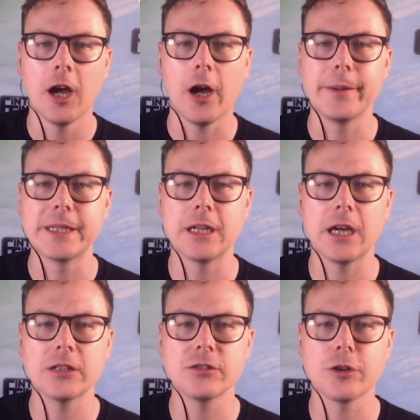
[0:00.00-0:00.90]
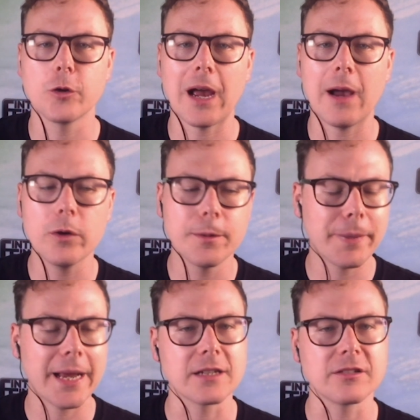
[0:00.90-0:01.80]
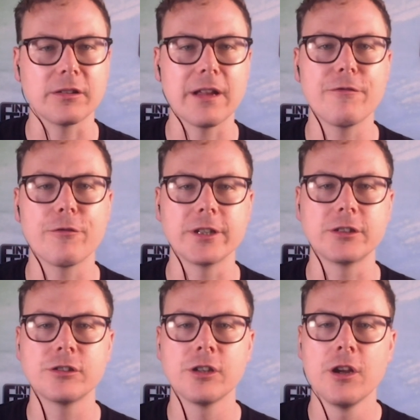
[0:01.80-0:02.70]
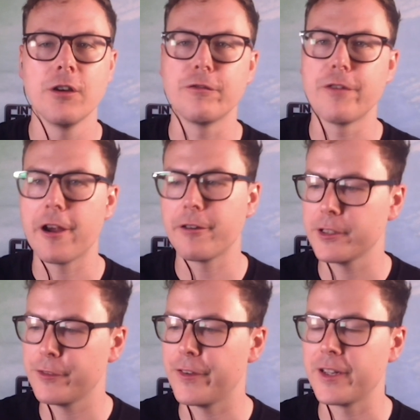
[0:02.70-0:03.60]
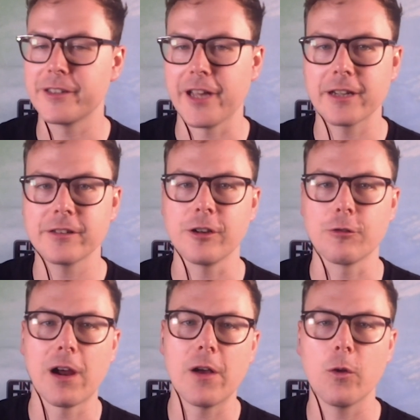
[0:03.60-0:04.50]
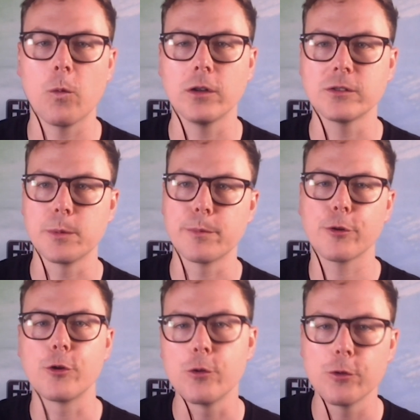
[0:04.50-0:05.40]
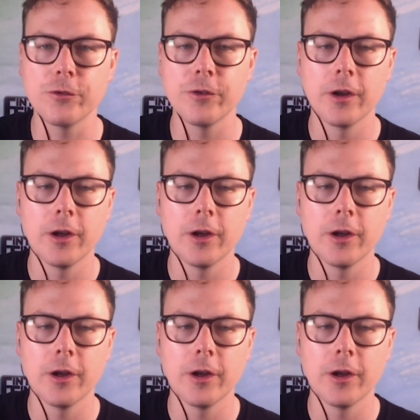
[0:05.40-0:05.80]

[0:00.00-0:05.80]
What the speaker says: I mean, so how can banks leverage various fintechs around the world to improve